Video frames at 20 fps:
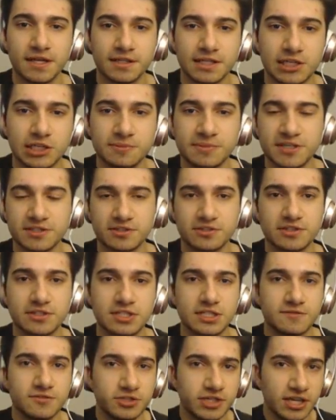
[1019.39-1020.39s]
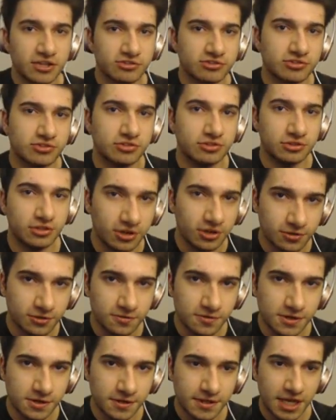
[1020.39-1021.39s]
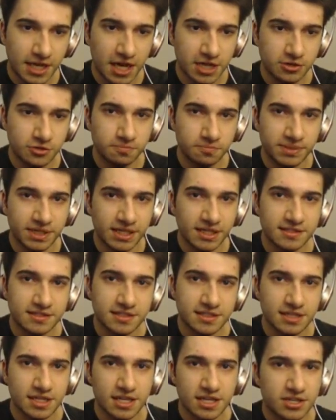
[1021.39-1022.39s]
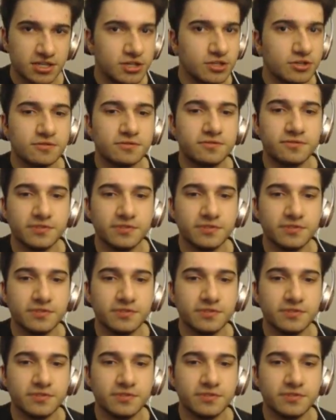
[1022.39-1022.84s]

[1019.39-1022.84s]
Now let me ask you this: if you get slowed and you beads it, you don't